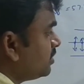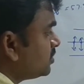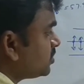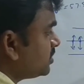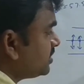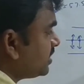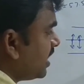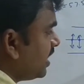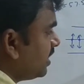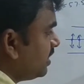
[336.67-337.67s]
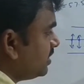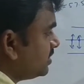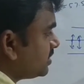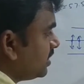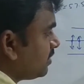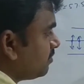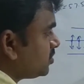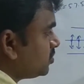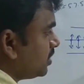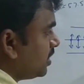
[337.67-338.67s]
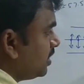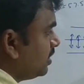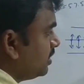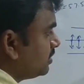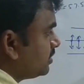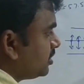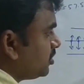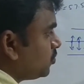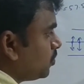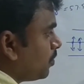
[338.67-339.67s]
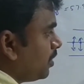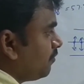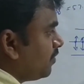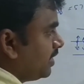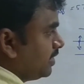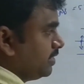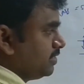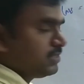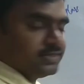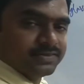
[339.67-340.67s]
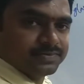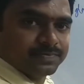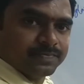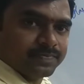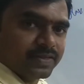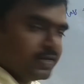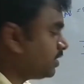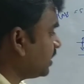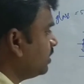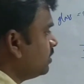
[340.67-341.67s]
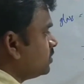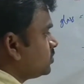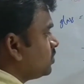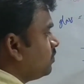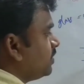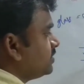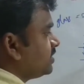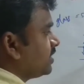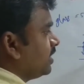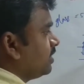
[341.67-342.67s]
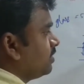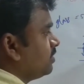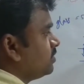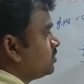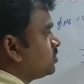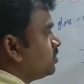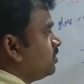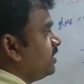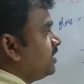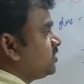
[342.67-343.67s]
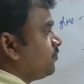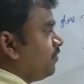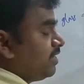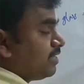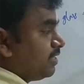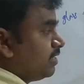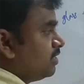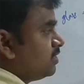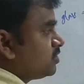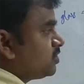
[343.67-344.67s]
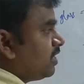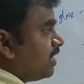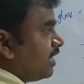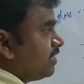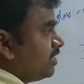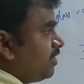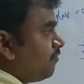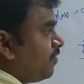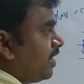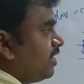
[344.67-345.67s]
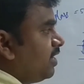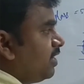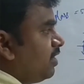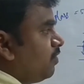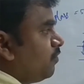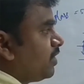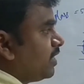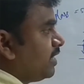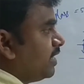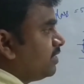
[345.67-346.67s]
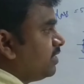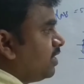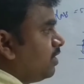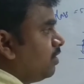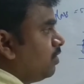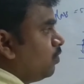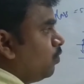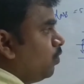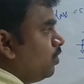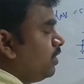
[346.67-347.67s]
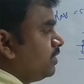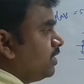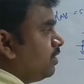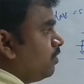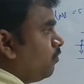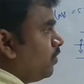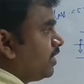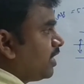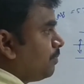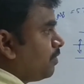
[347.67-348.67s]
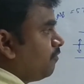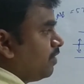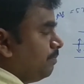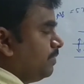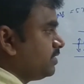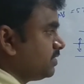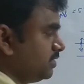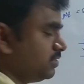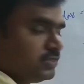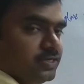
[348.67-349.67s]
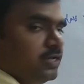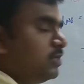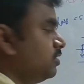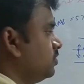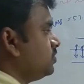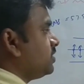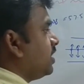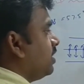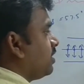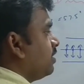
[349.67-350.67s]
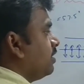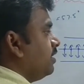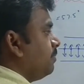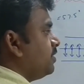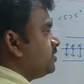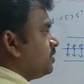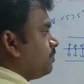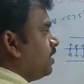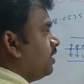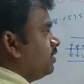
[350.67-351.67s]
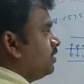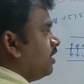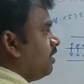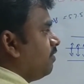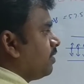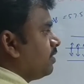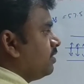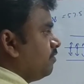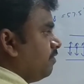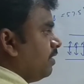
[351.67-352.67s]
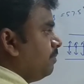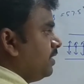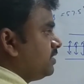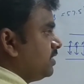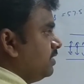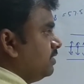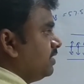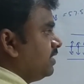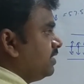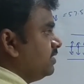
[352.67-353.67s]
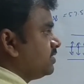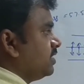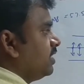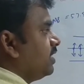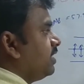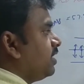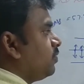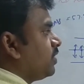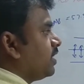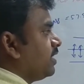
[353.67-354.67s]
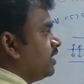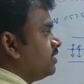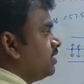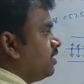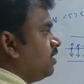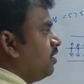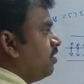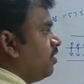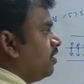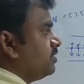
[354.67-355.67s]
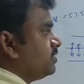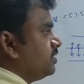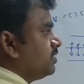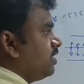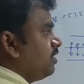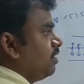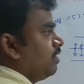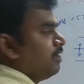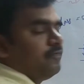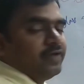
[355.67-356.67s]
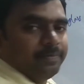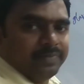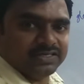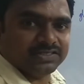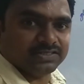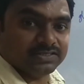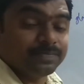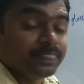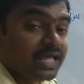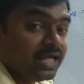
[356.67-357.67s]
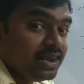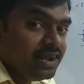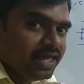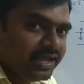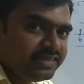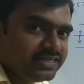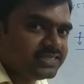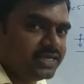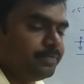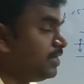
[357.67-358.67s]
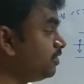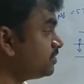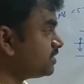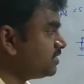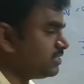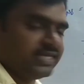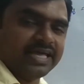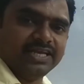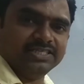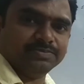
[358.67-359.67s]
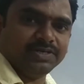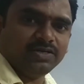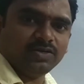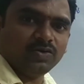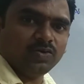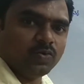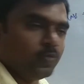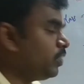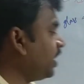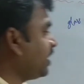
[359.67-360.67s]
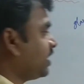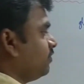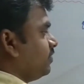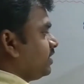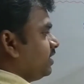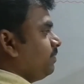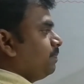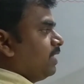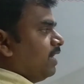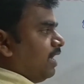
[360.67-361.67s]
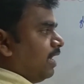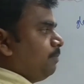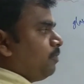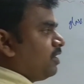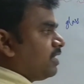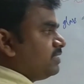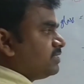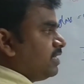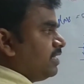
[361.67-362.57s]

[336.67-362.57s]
so this angle is equals to the 32.5 degrees. Okay. So once again. So it is filtering. So like that finally we can get the only the one type of vibrations. Those are depends upon our vibration that is here we can get the horizontal vibrations. Like this by using this arrangement we are converting unpolarized